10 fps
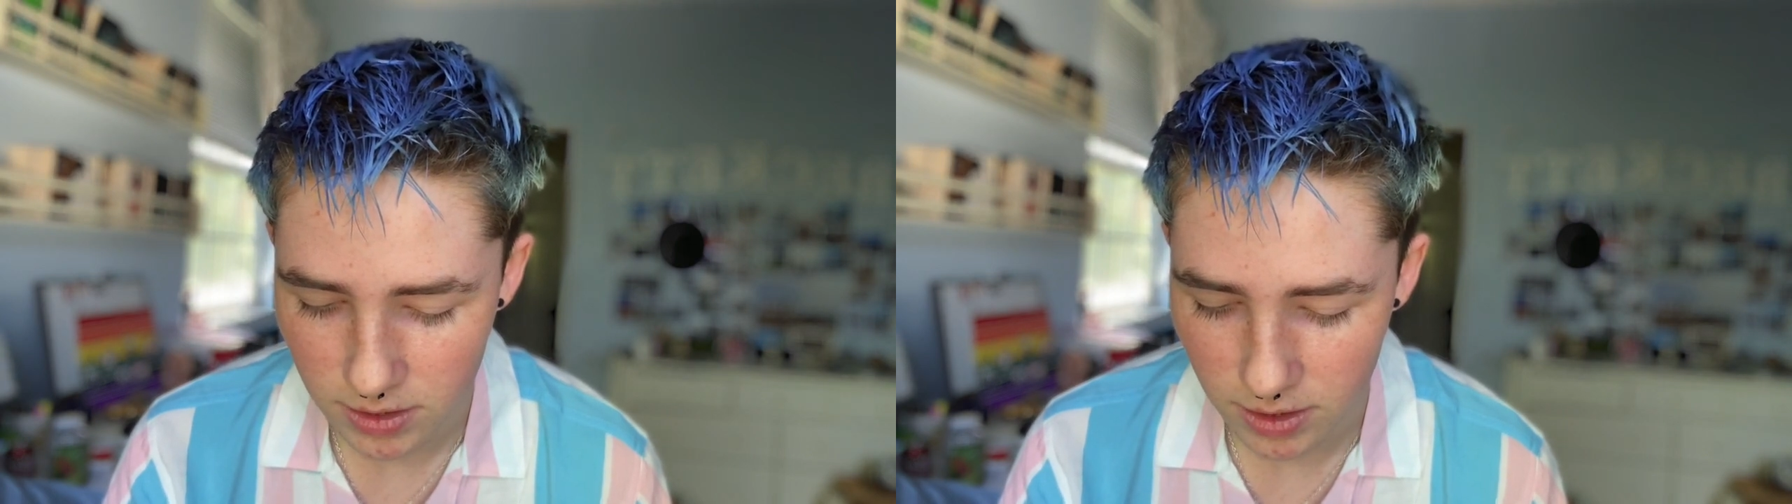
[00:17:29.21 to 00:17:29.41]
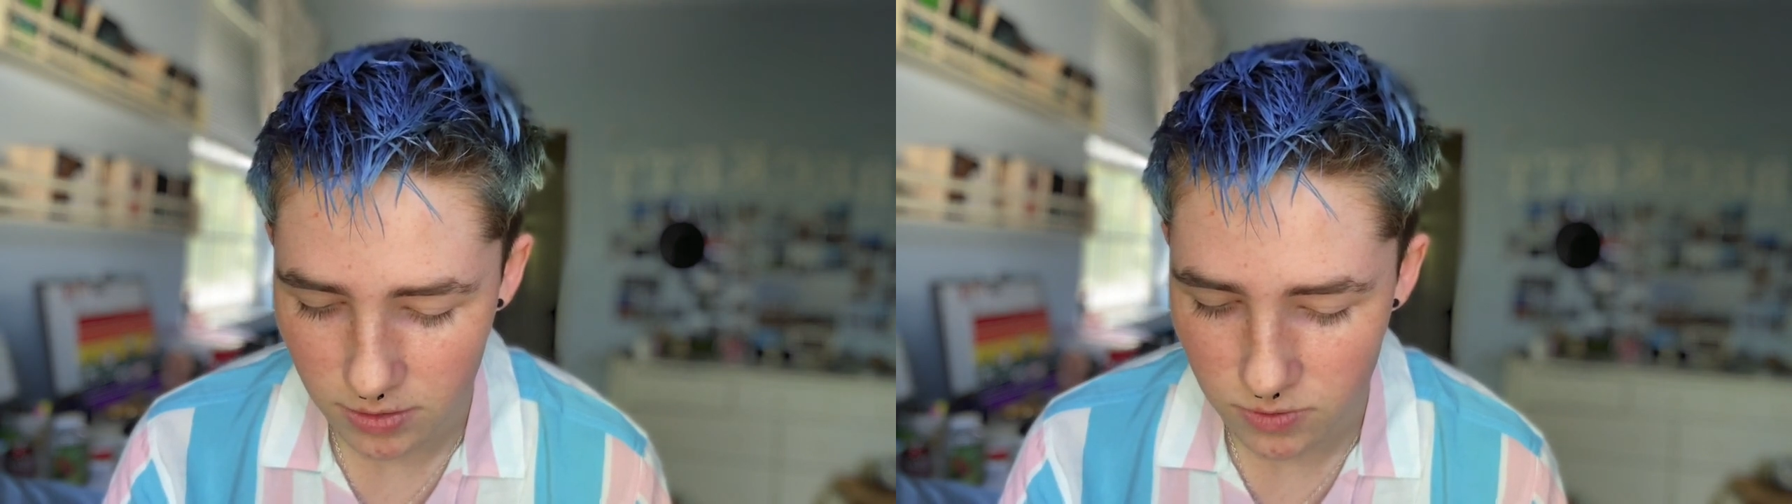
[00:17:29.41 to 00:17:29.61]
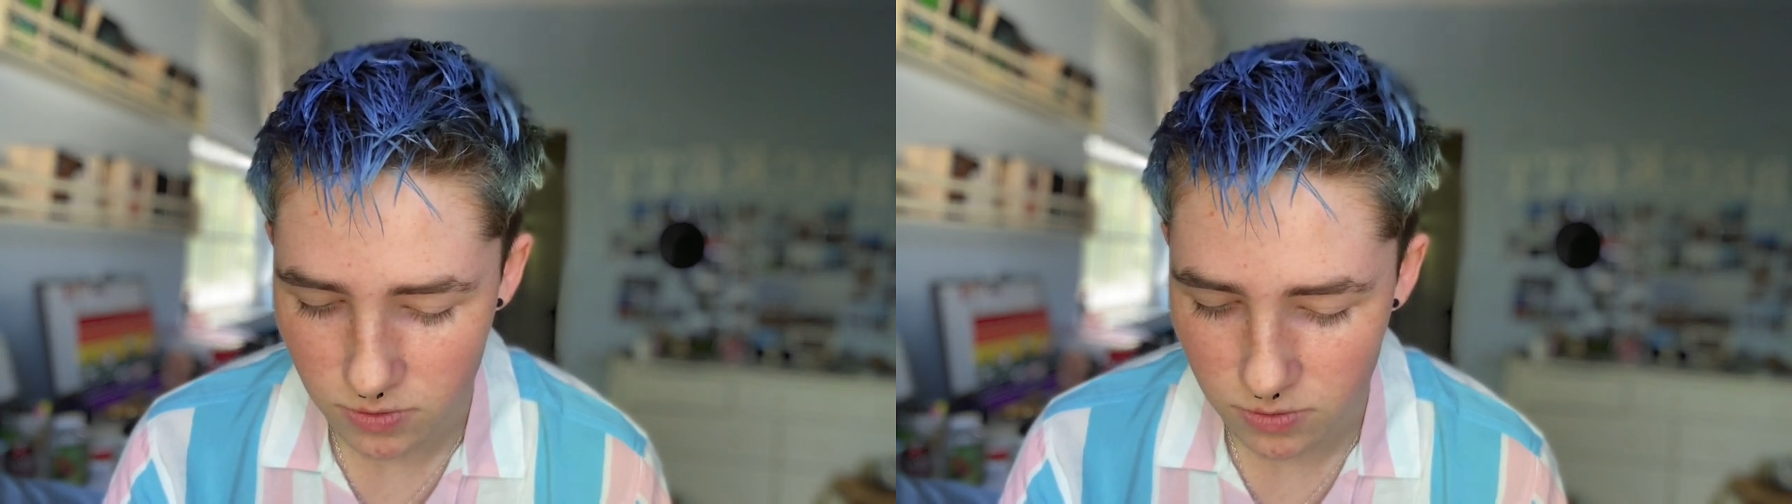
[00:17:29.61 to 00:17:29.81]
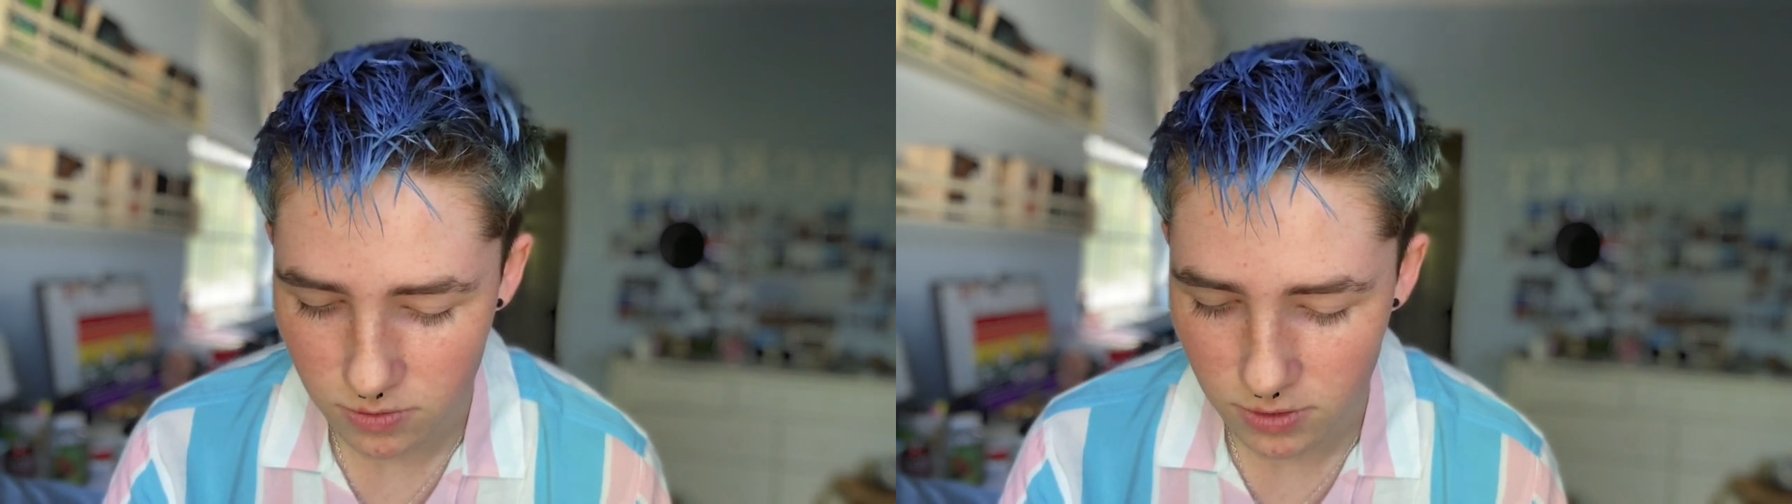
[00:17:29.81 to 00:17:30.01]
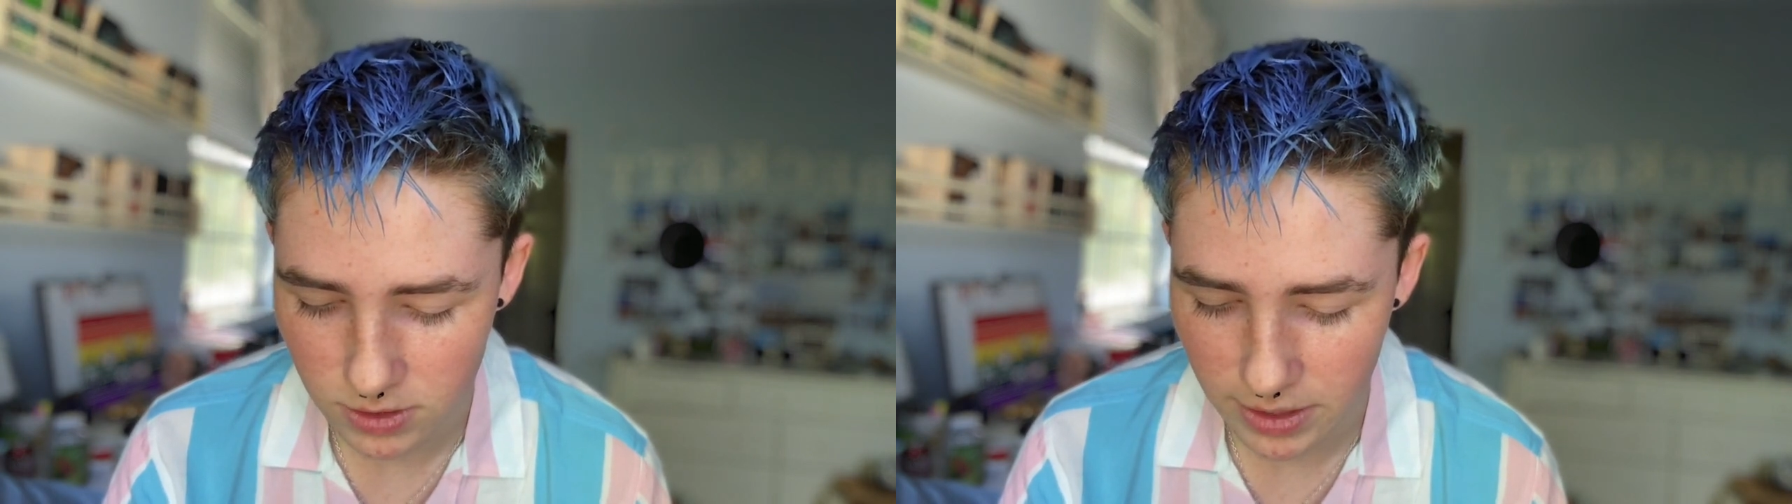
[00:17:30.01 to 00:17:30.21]
answer.
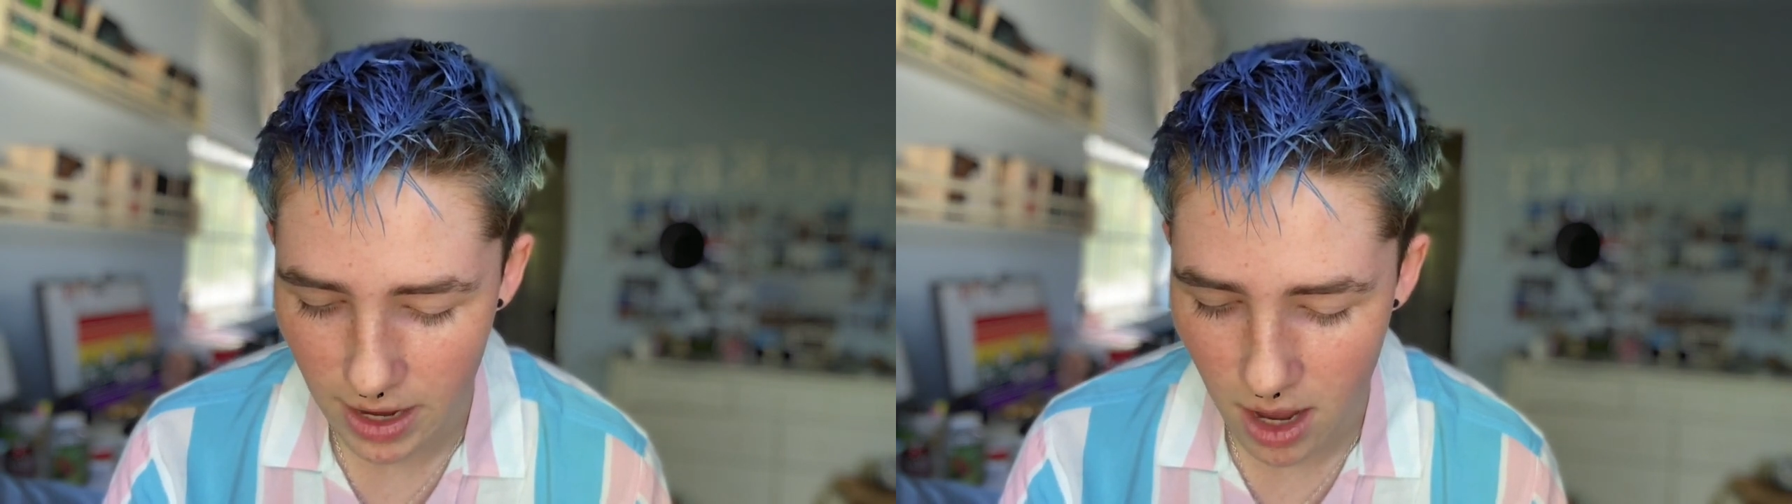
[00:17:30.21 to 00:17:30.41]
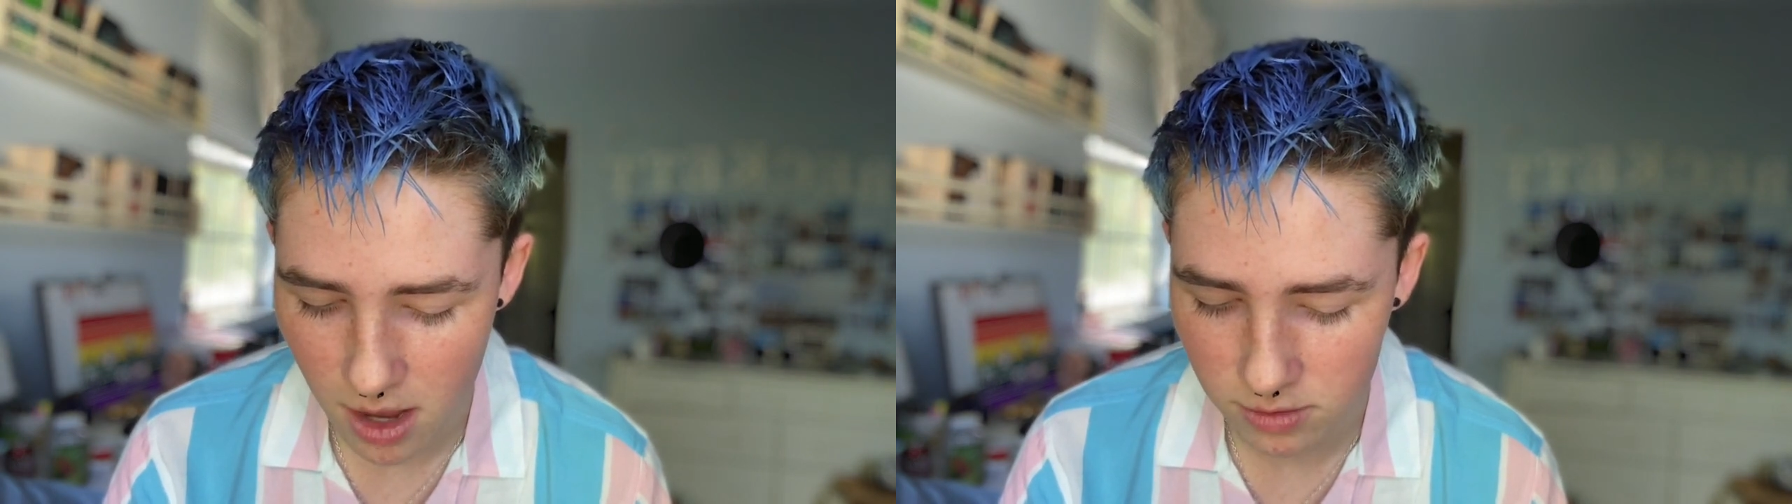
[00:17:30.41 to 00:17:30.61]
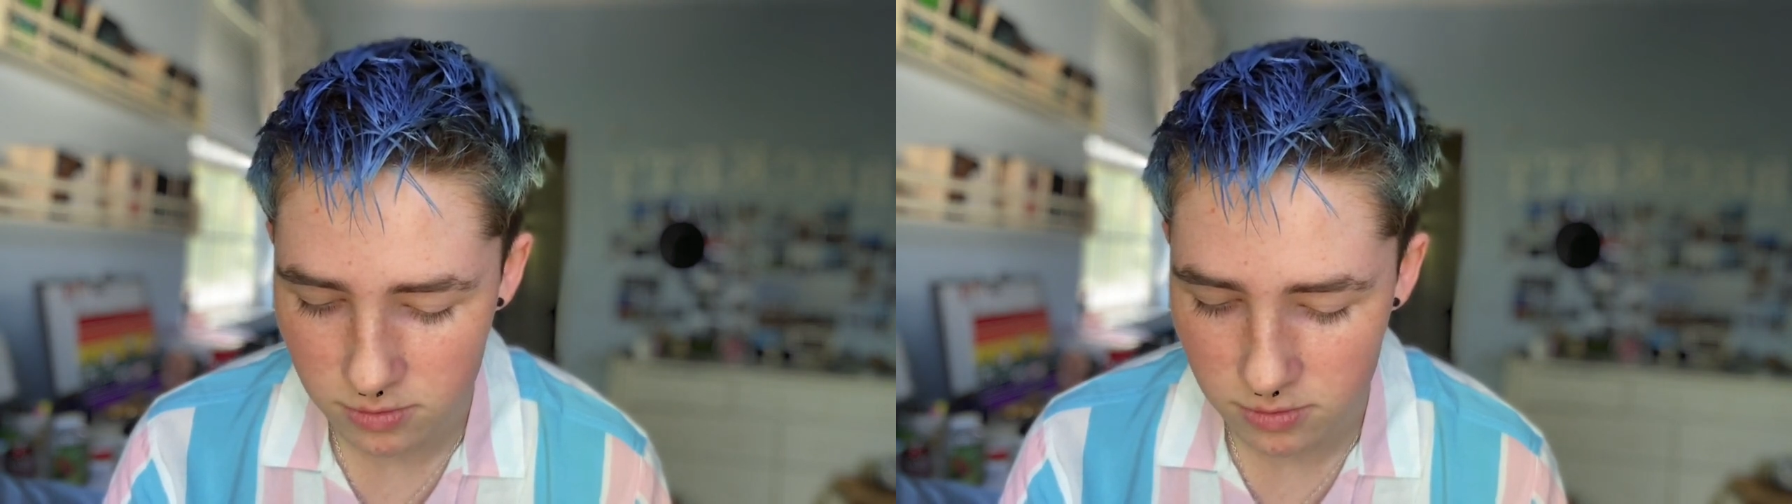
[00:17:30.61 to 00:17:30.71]
Yeah.